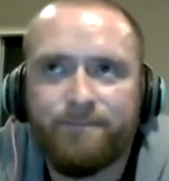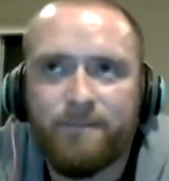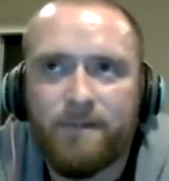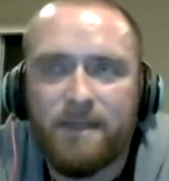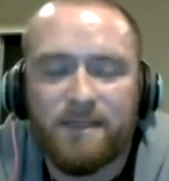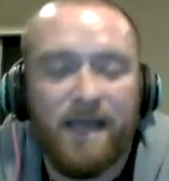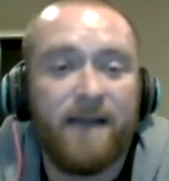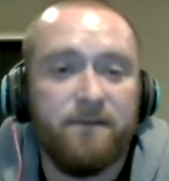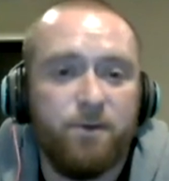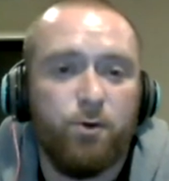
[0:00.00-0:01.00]
his lack
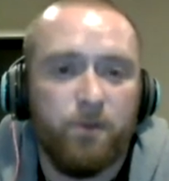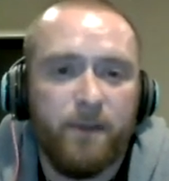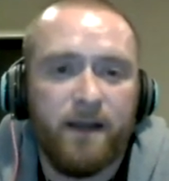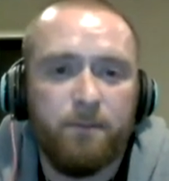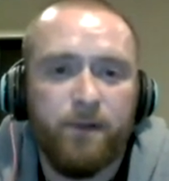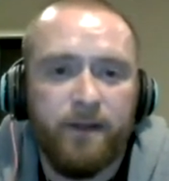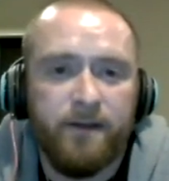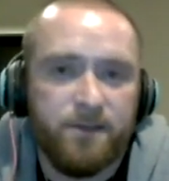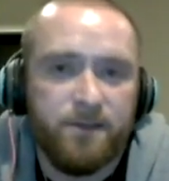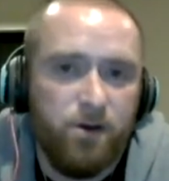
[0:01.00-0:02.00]
of quarterback play
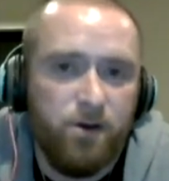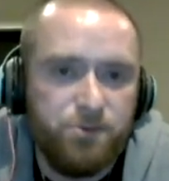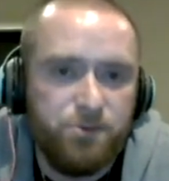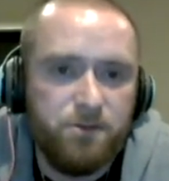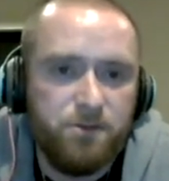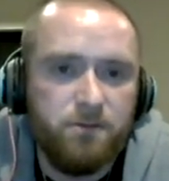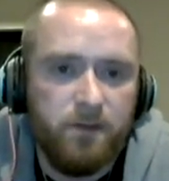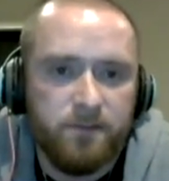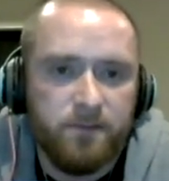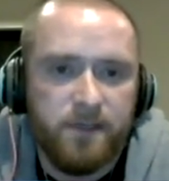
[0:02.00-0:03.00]
and his coach,
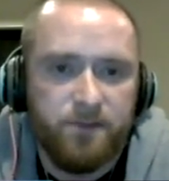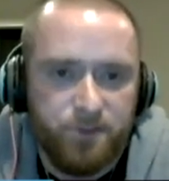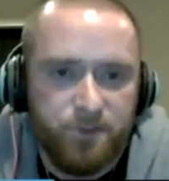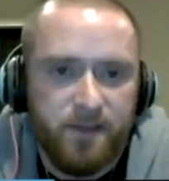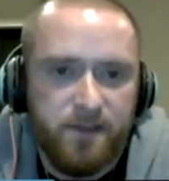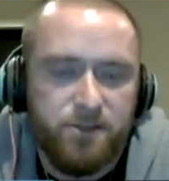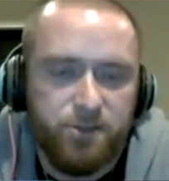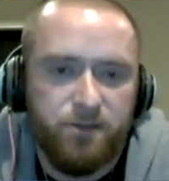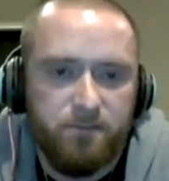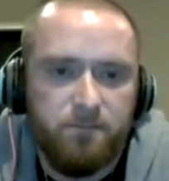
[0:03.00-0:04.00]
tells you that he
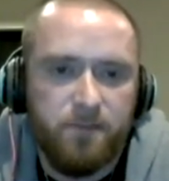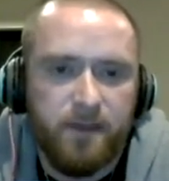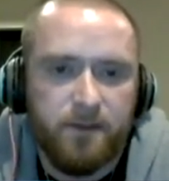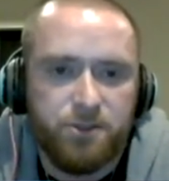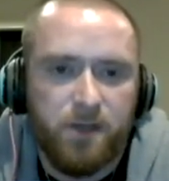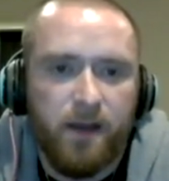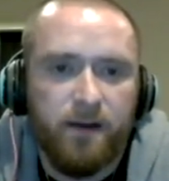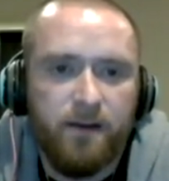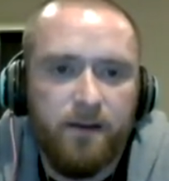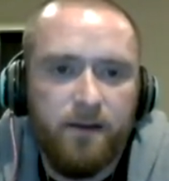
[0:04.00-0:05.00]
should get a shot.
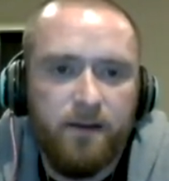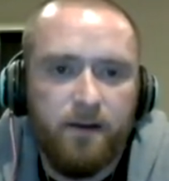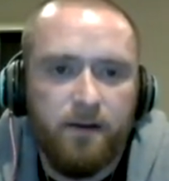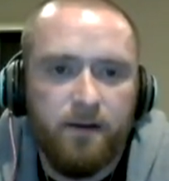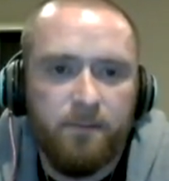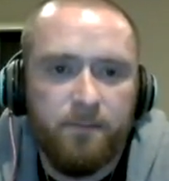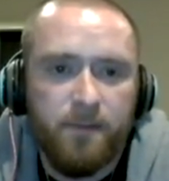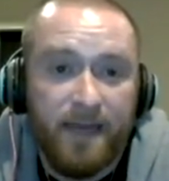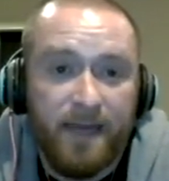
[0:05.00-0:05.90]
And